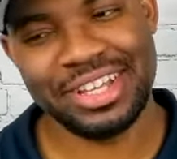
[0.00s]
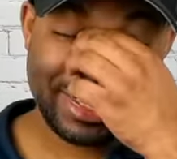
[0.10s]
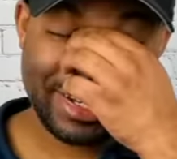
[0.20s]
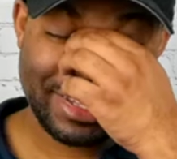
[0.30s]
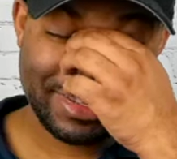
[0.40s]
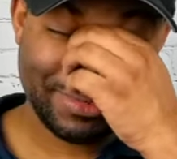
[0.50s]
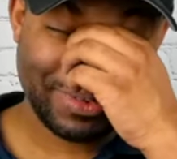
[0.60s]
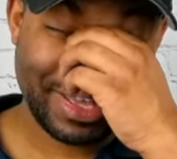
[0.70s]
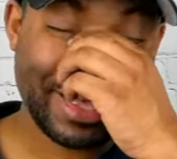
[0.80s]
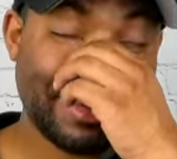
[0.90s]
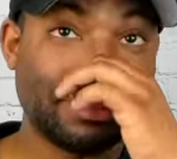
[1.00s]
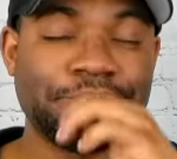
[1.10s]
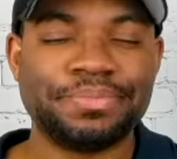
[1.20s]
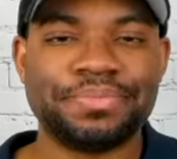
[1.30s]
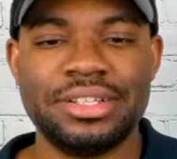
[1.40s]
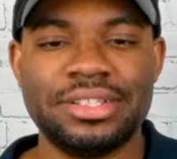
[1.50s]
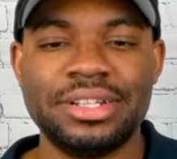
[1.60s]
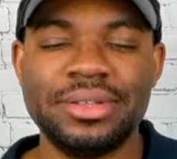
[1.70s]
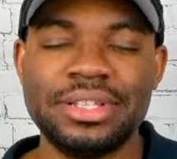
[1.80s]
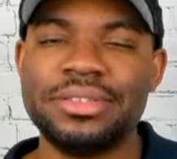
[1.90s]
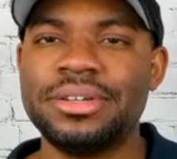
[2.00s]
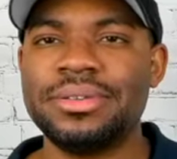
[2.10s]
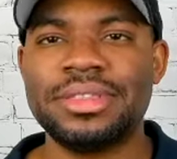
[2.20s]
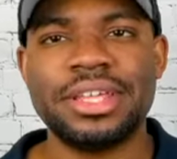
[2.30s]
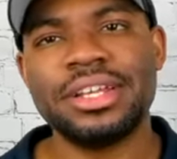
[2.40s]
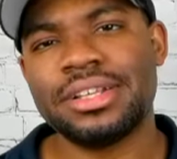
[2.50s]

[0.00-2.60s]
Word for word: in um, so they do the whole thing.